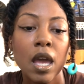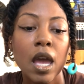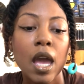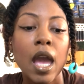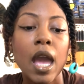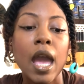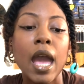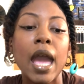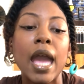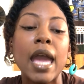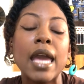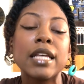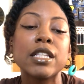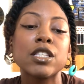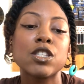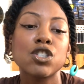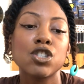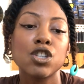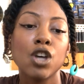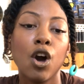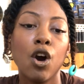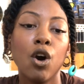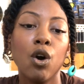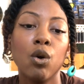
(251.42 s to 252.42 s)
And
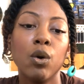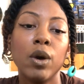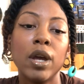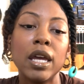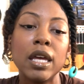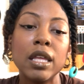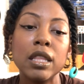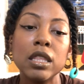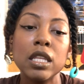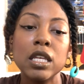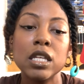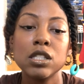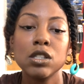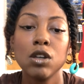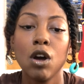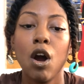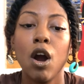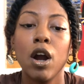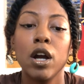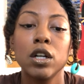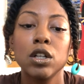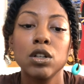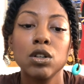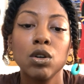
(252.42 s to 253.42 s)
so in this
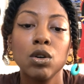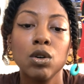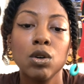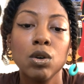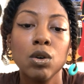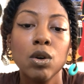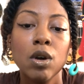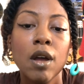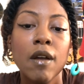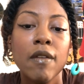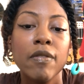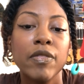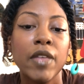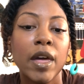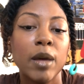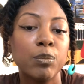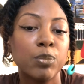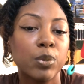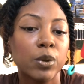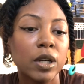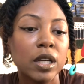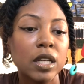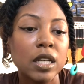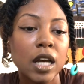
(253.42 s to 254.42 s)
article, they
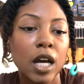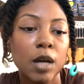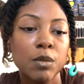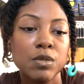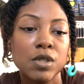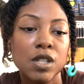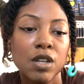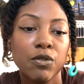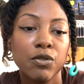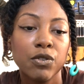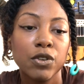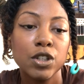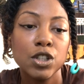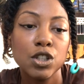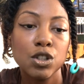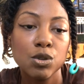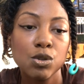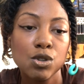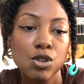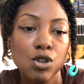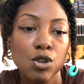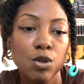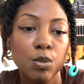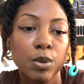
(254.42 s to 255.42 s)
bring up different
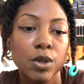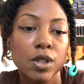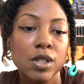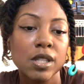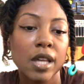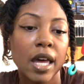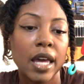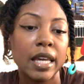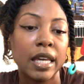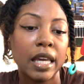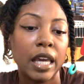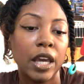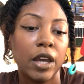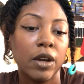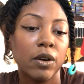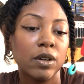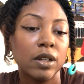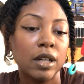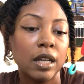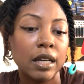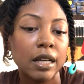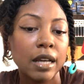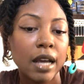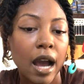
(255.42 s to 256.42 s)
YouTubers like Karen in
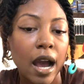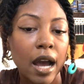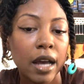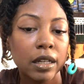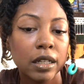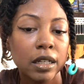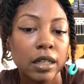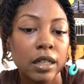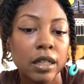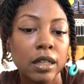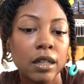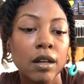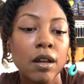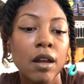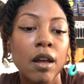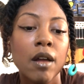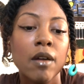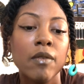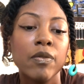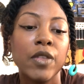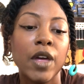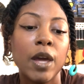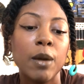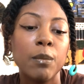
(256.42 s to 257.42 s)
Ghana.
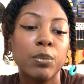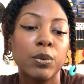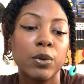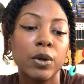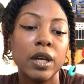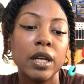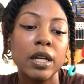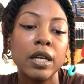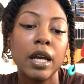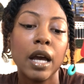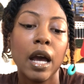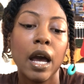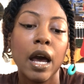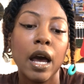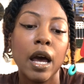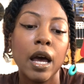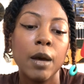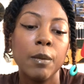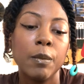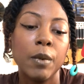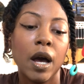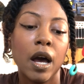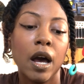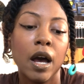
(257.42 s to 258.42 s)
They bring
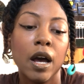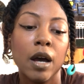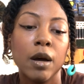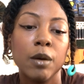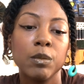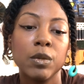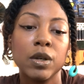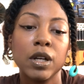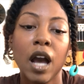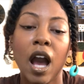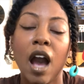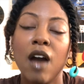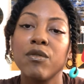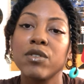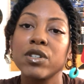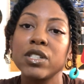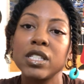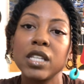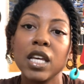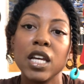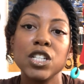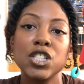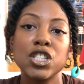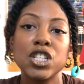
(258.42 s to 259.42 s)
up
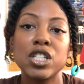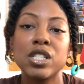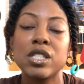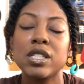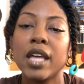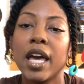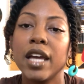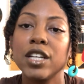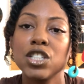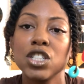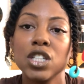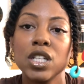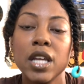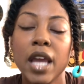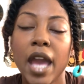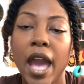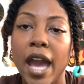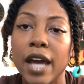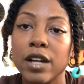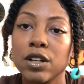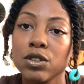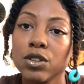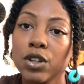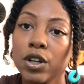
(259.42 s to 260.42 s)
conversations that she had on
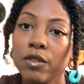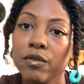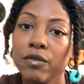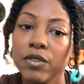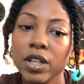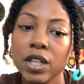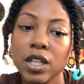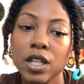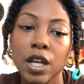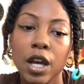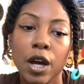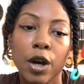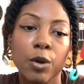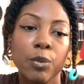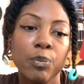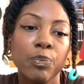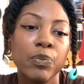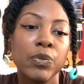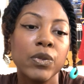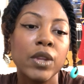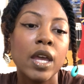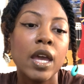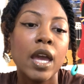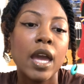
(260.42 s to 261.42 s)
her video.
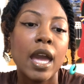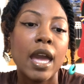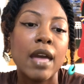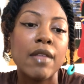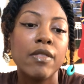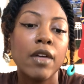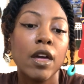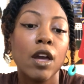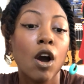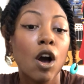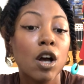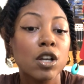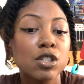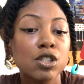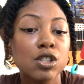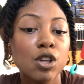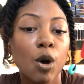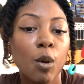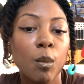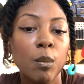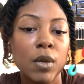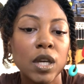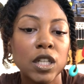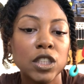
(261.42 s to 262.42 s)
And they also
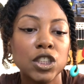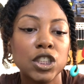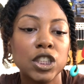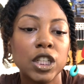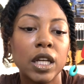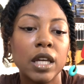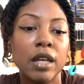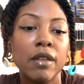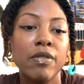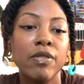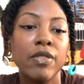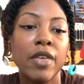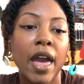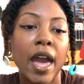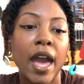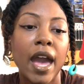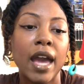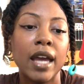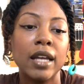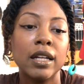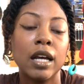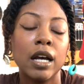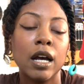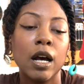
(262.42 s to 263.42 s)
mentioned
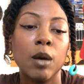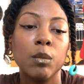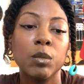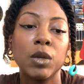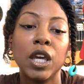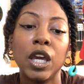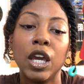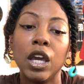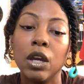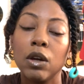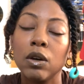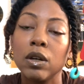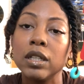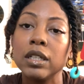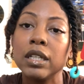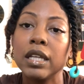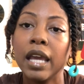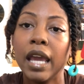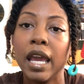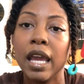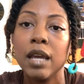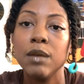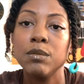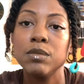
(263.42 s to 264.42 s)
that Karen
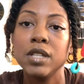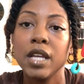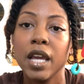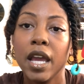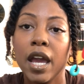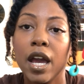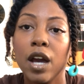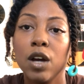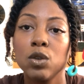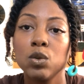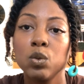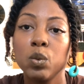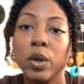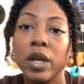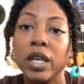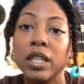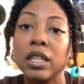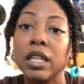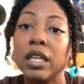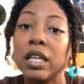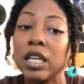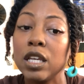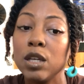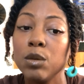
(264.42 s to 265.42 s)
came down with the
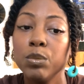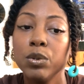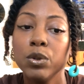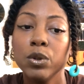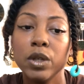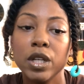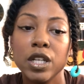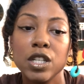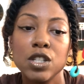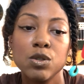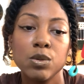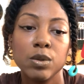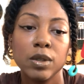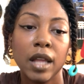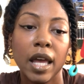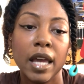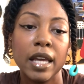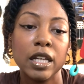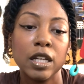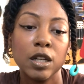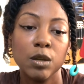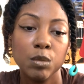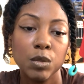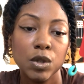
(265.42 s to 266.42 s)
Hebrew Israelite
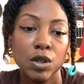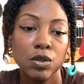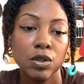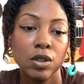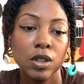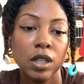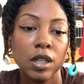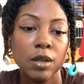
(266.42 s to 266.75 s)
community.